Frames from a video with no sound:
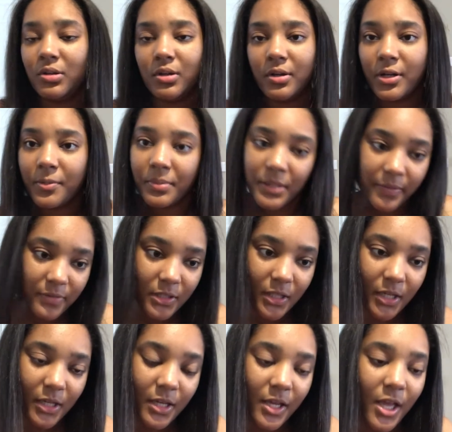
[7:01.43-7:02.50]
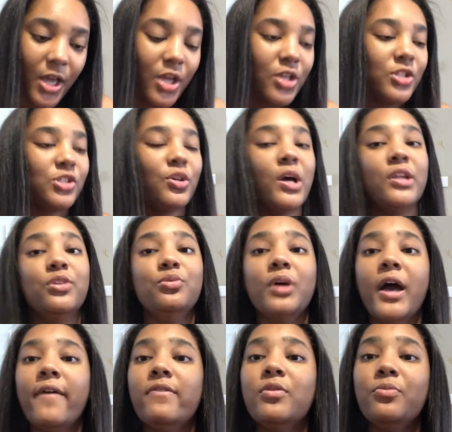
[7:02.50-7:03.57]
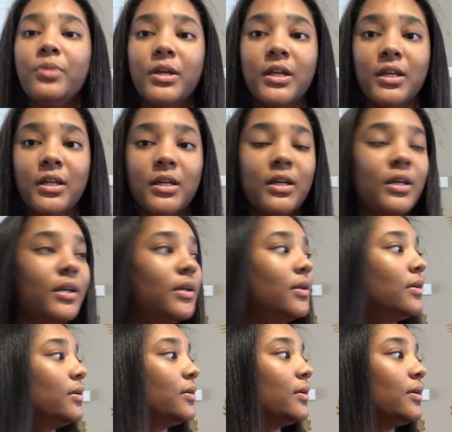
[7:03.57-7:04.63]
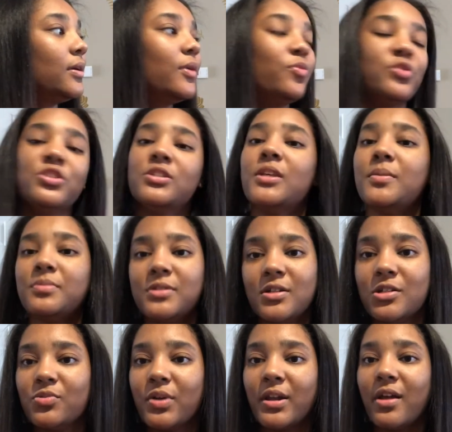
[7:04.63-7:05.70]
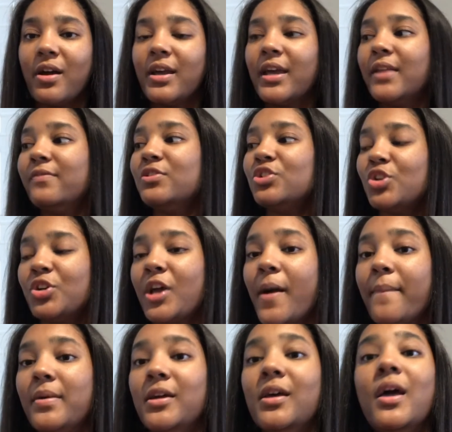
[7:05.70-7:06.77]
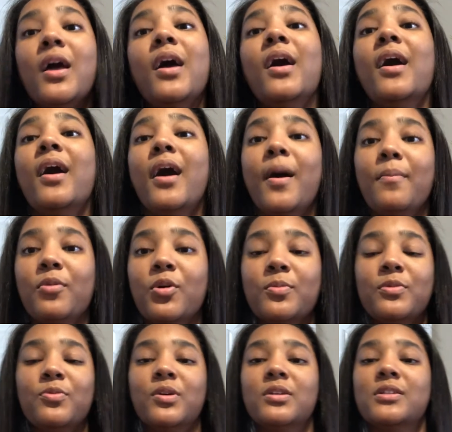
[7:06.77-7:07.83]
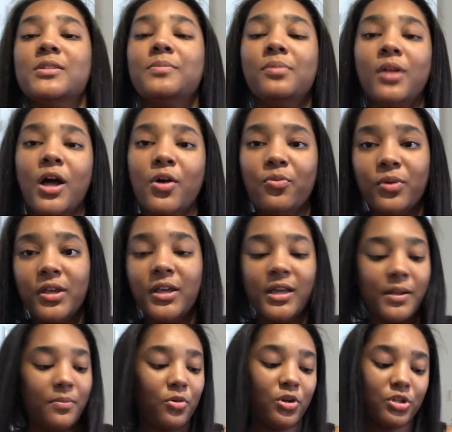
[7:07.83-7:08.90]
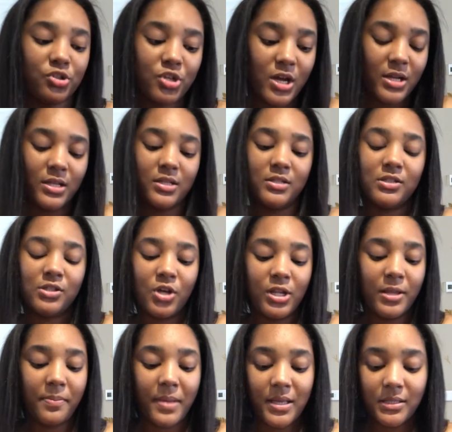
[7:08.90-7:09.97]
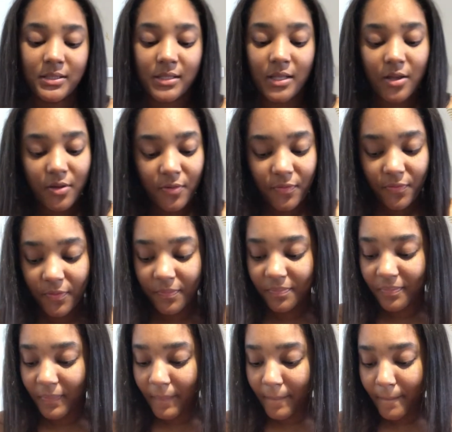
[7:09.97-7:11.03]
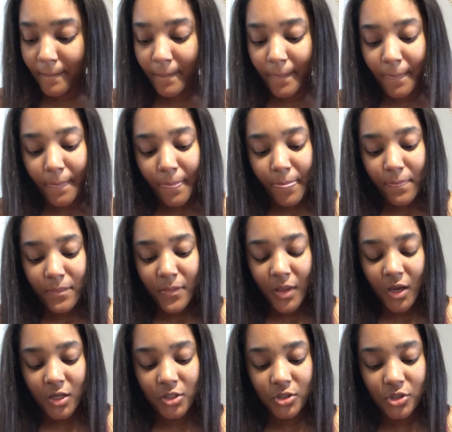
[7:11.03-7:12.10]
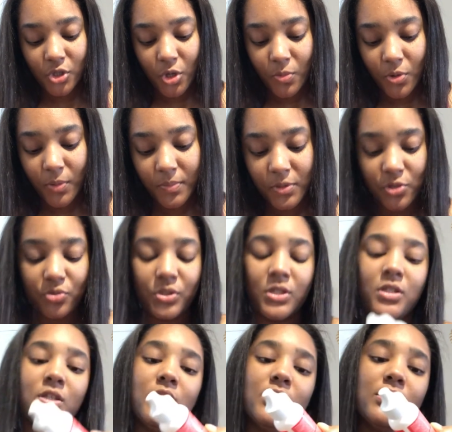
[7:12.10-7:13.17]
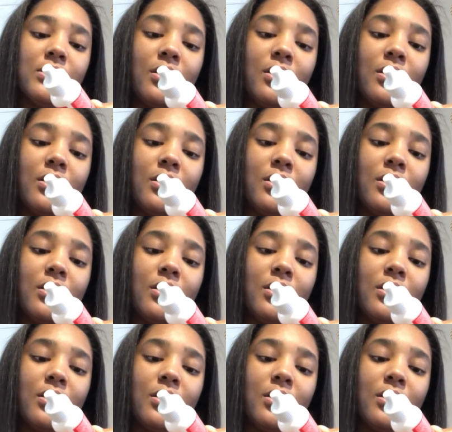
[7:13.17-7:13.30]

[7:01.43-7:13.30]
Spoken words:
dolled up and everything. So I do have a wig, which is upstairs right now. I can't even show y'all, but I'm going to be wearing this blonde wig, and I'm going to try to install it myself. And so I'm going to be using this